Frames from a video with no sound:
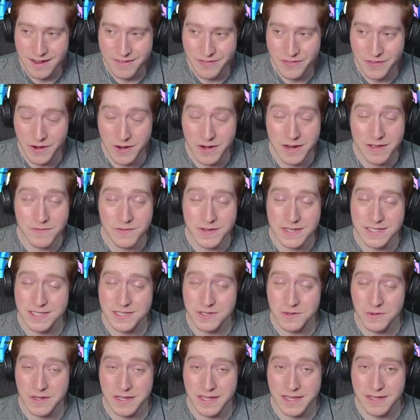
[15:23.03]
They're even
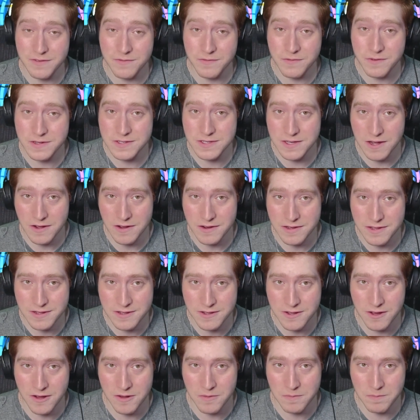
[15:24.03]
doing it for Donkey
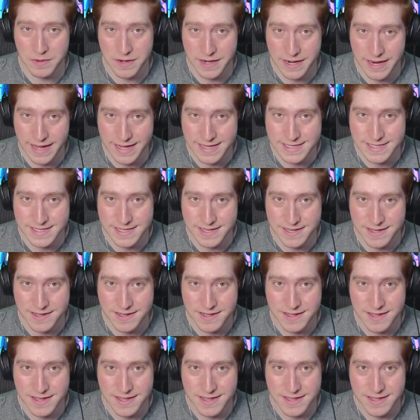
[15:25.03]
Kong Bananza.
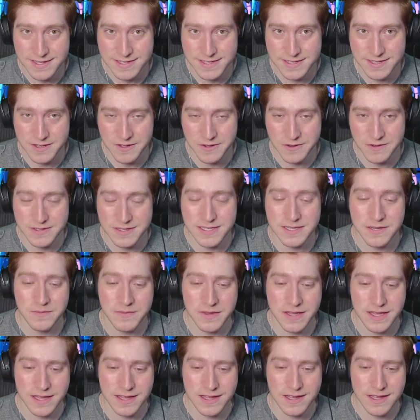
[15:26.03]
So to
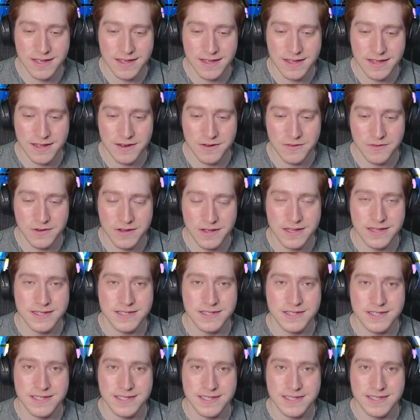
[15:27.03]
me, it really
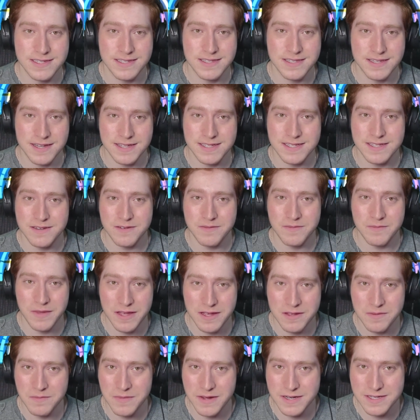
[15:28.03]
just doesn't
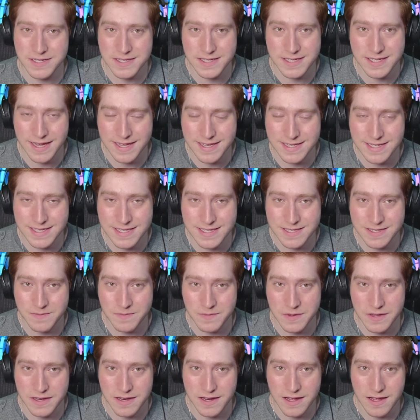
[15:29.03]
make much sense,
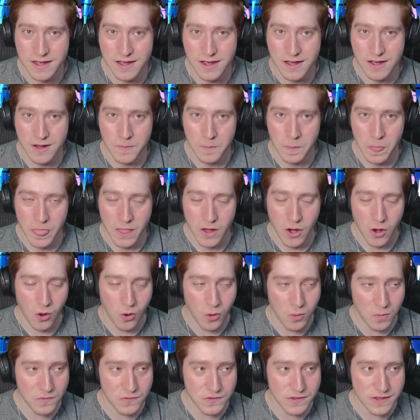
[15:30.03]
but
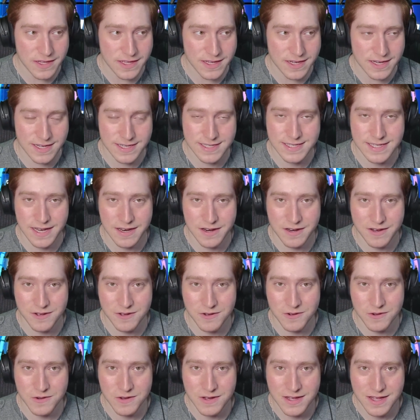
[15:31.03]
hopefully
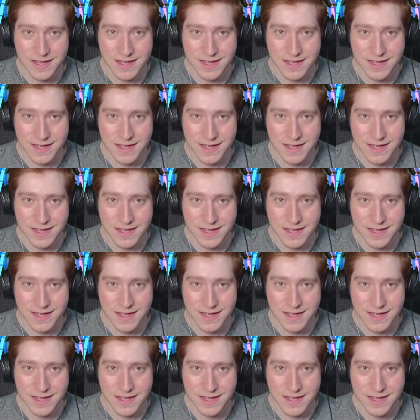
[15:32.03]
Nintendo